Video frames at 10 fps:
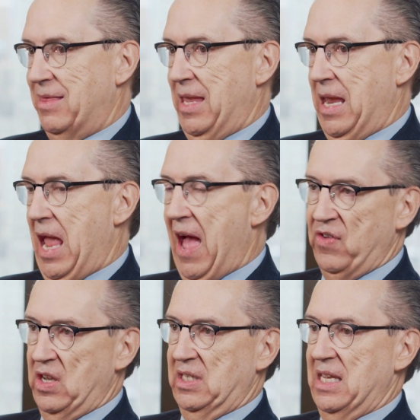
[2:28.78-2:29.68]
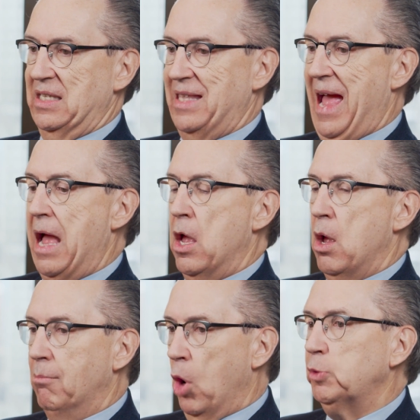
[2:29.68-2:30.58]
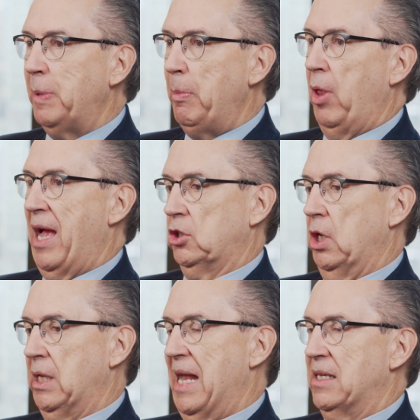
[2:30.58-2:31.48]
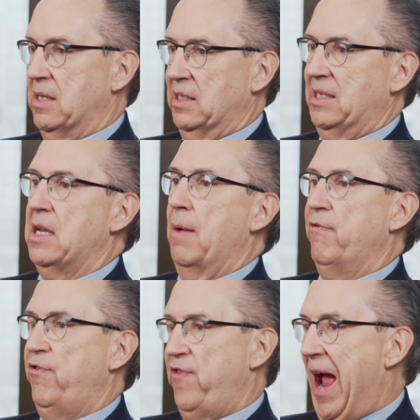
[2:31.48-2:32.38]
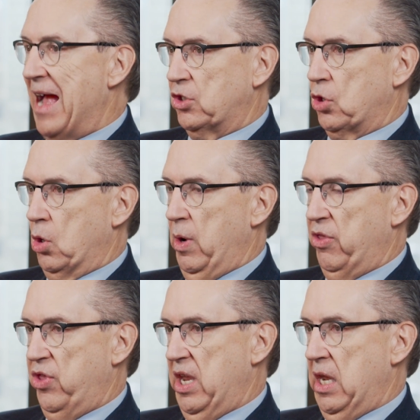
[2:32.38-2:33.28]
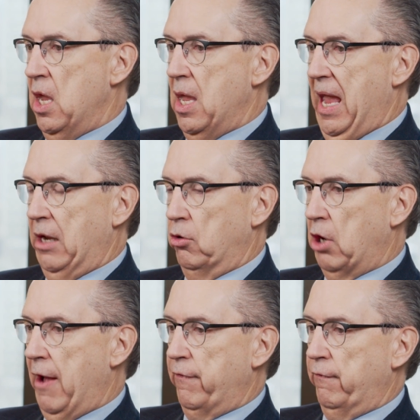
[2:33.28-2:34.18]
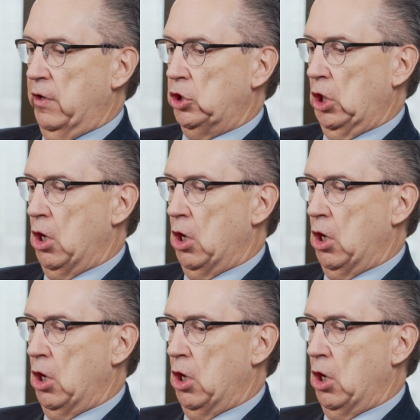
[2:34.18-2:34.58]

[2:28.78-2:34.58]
the evidence is that most people actually get to the cecum faster with the ENDOCUFF Vision